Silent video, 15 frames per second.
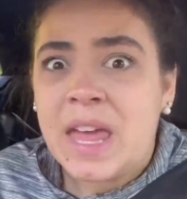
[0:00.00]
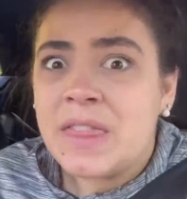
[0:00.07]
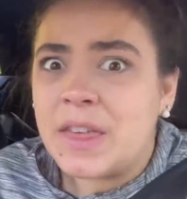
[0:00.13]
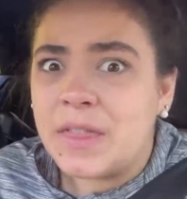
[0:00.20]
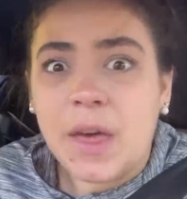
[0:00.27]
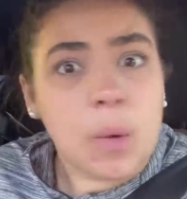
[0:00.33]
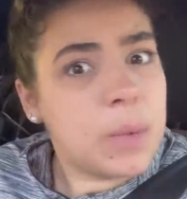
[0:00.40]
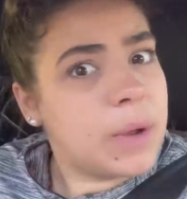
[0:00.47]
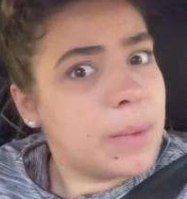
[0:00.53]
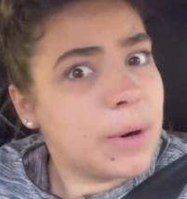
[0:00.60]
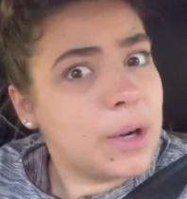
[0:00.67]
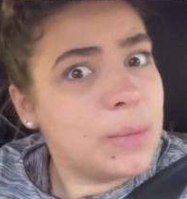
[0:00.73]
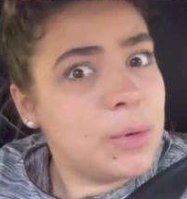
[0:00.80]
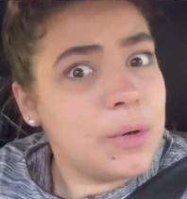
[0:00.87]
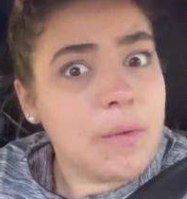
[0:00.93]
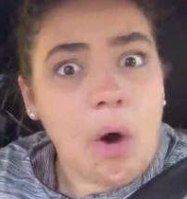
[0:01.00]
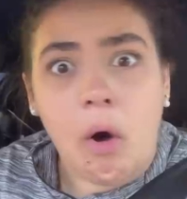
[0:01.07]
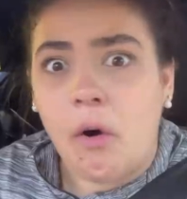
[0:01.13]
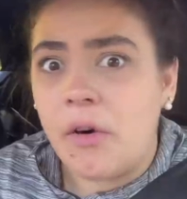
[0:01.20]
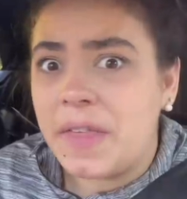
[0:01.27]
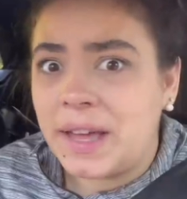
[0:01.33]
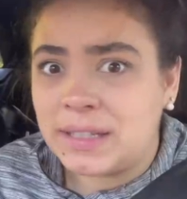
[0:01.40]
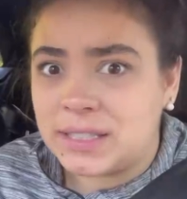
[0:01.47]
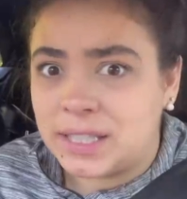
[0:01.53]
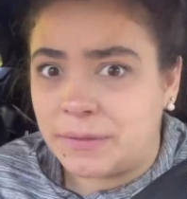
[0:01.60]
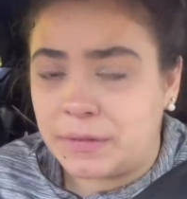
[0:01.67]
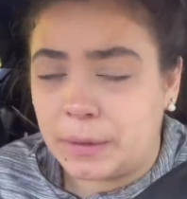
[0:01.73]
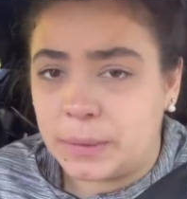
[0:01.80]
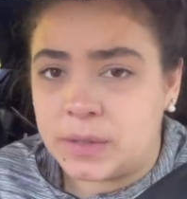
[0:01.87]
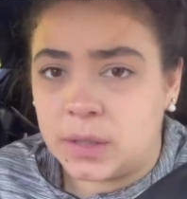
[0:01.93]
They thought we were going to move all that
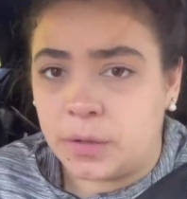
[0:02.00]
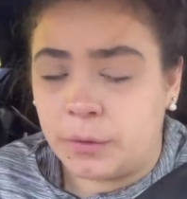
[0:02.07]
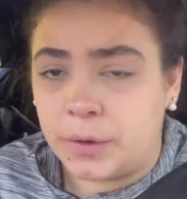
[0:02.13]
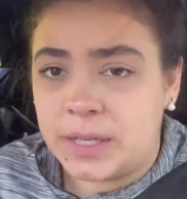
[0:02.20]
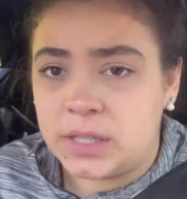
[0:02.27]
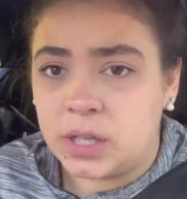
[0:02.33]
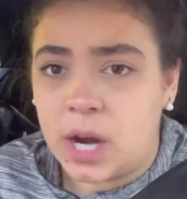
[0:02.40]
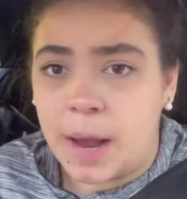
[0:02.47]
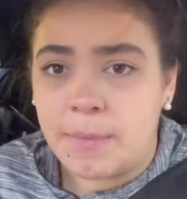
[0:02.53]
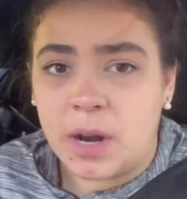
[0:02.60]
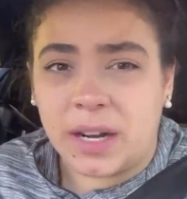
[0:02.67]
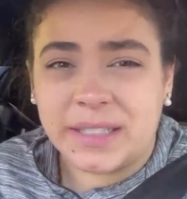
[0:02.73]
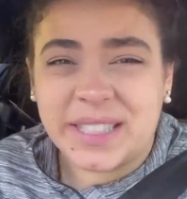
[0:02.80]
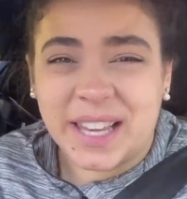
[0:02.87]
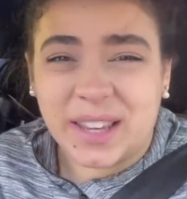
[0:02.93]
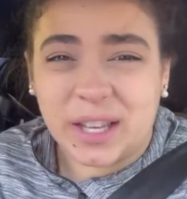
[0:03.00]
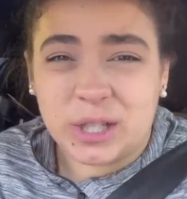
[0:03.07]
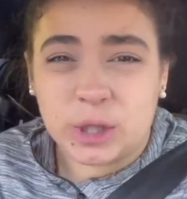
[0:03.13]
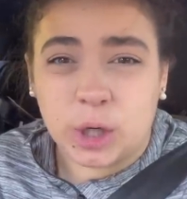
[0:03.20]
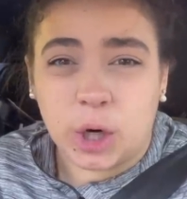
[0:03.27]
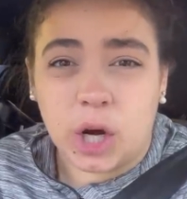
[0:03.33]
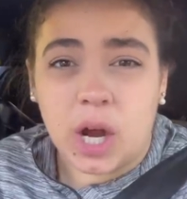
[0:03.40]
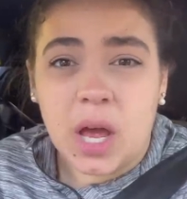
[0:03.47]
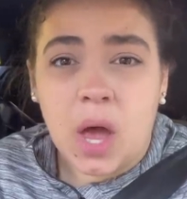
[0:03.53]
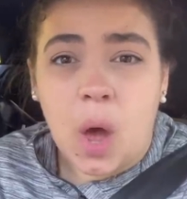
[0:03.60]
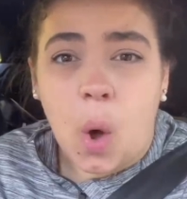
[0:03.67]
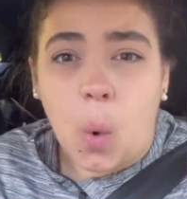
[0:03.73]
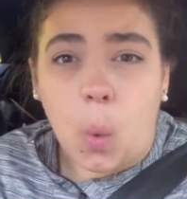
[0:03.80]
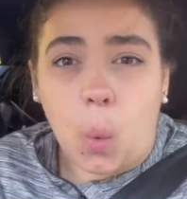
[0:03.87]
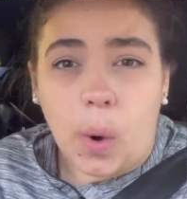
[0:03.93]
stuff that was in the freezer. I'm not exactly sure
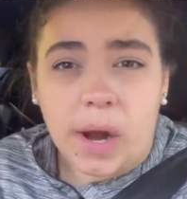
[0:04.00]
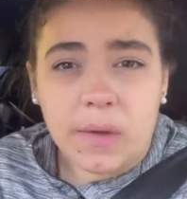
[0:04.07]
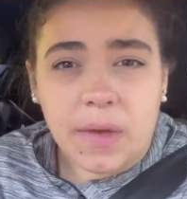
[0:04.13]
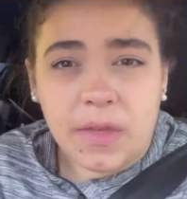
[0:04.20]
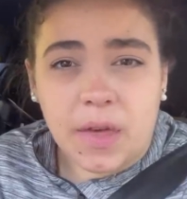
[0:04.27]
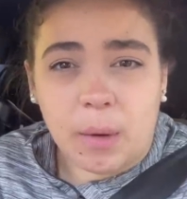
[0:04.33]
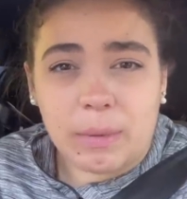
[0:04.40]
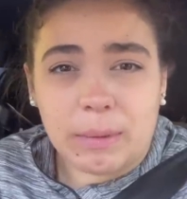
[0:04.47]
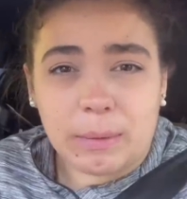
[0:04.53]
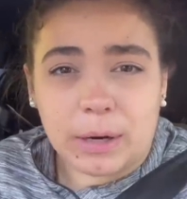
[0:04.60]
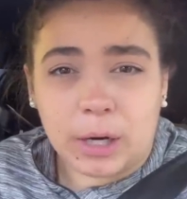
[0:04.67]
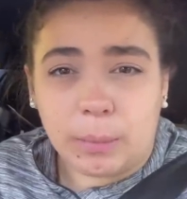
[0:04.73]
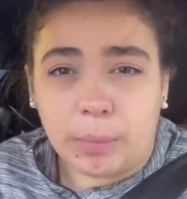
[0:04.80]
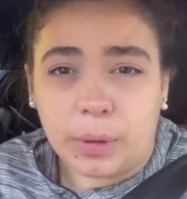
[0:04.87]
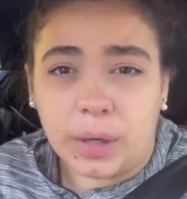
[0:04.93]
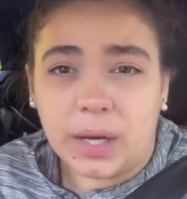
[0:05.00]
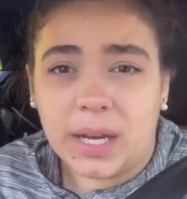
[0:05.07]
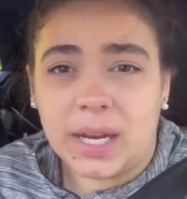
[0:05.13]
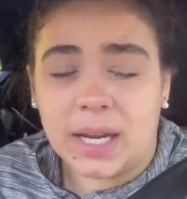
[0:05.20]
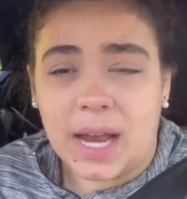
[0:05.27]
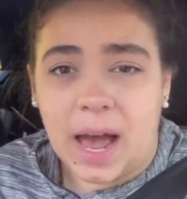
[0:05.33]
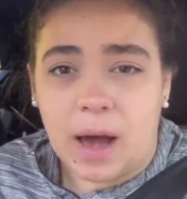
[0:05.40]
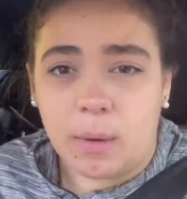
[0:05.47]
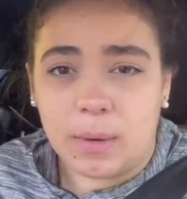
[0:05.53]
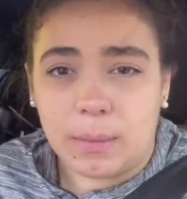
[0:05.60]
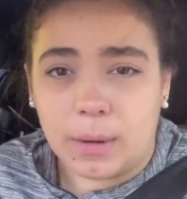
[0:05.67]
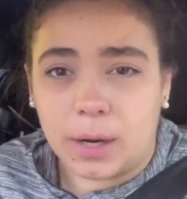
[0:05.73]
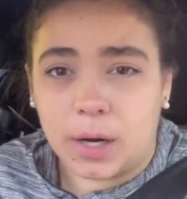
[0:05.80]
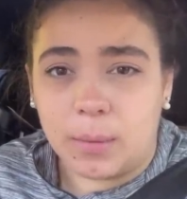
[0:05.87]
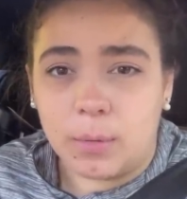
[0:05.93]
where they thought we were going to put it and how we
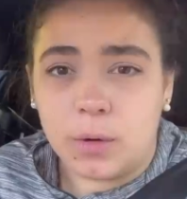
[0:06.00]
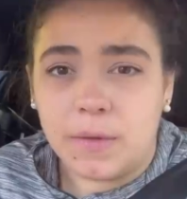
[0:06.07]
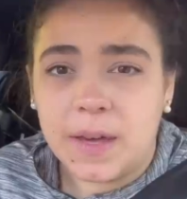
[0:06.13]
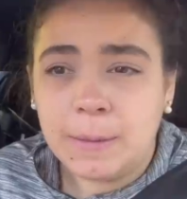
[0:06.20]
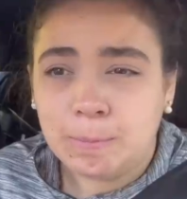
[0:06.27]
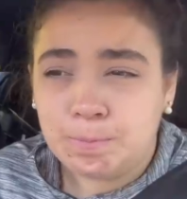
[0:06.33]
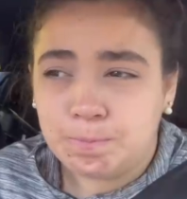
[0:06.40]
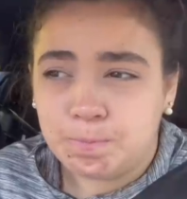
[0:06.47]
were going to move it.